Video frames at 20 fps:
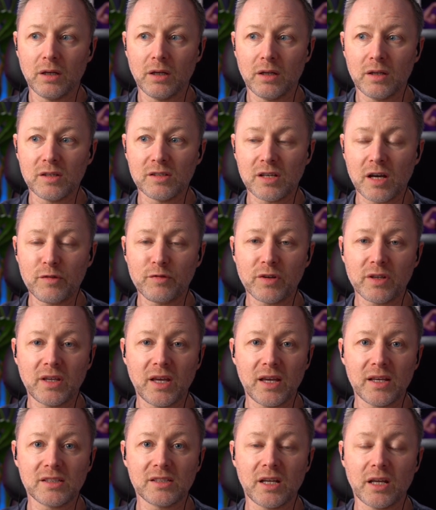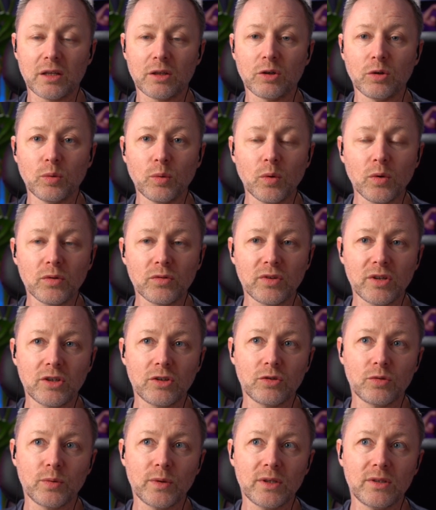Zaffa Cakes then quote
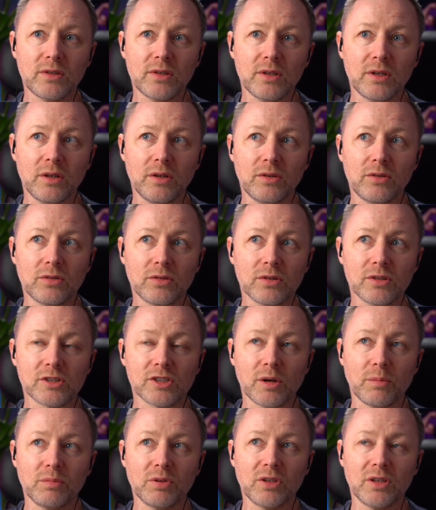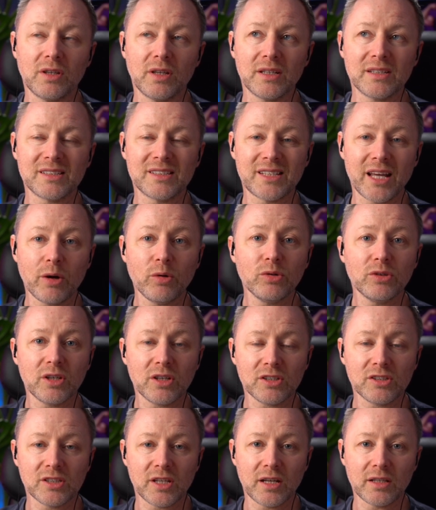retweeted something that
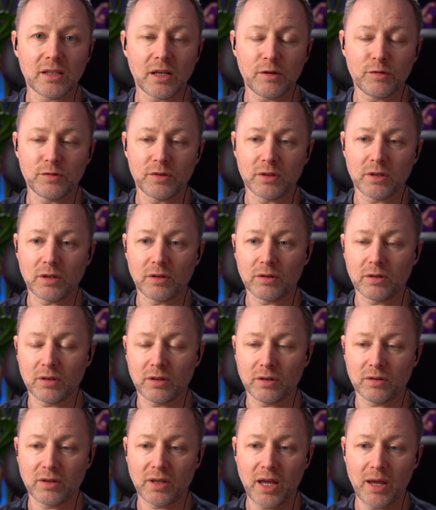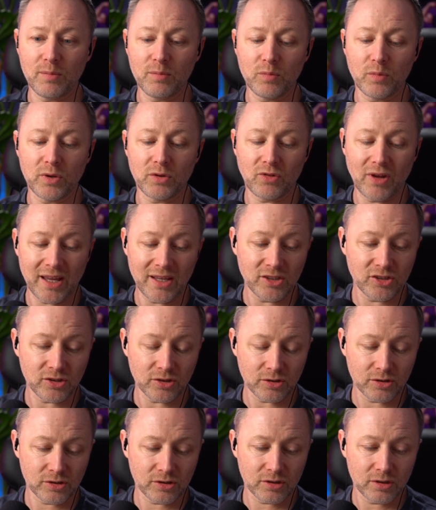Celtic said after their game with
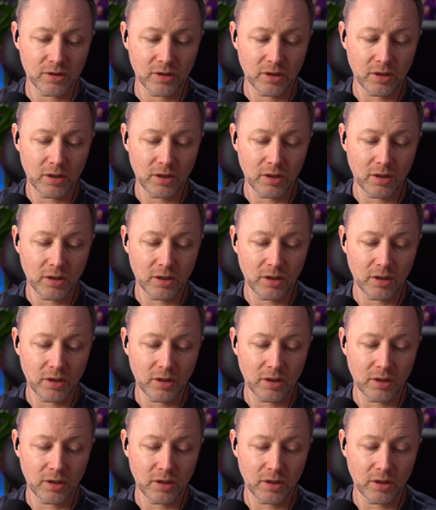Rangers,